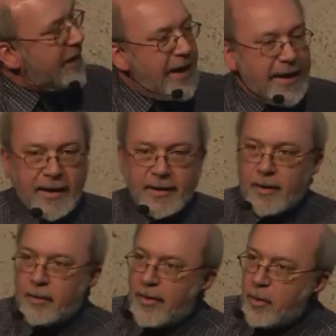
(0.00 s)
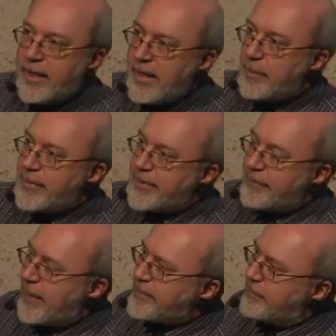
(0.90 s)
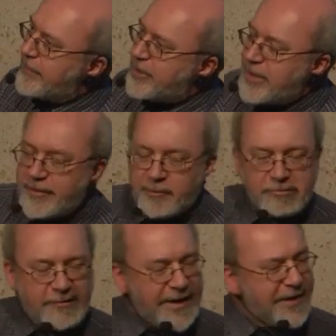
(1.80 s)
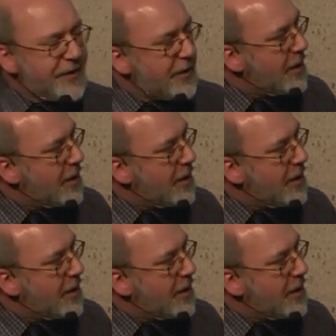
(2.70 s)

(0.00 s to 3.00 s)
king, although he was effectively chief priest,